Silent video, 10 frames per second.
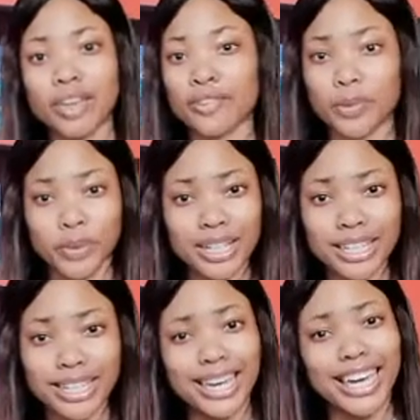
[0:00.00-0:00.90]
everybody.
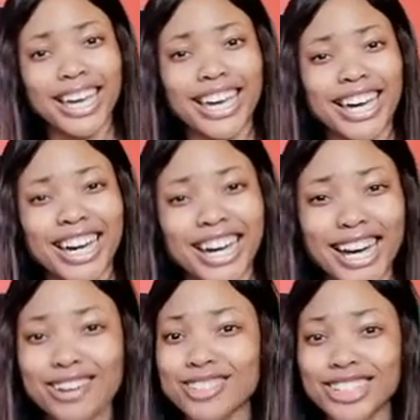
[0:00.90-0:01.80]

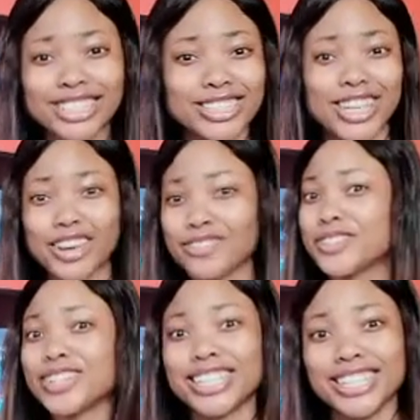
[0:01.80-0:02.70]
I'm talking to
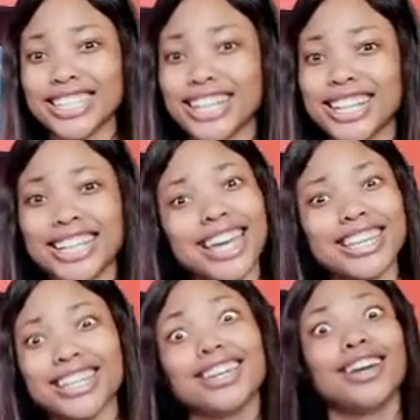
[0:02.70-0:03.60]
everybody.
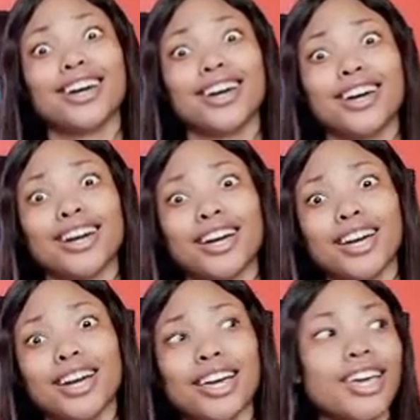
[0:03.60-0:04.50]
Like,
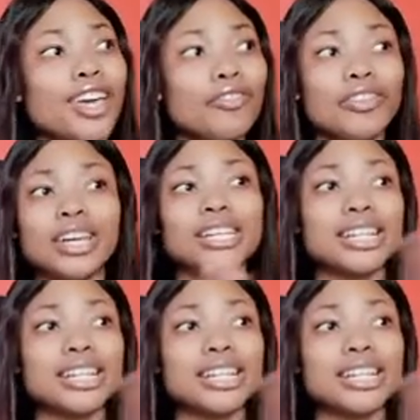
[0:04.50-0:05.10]
if it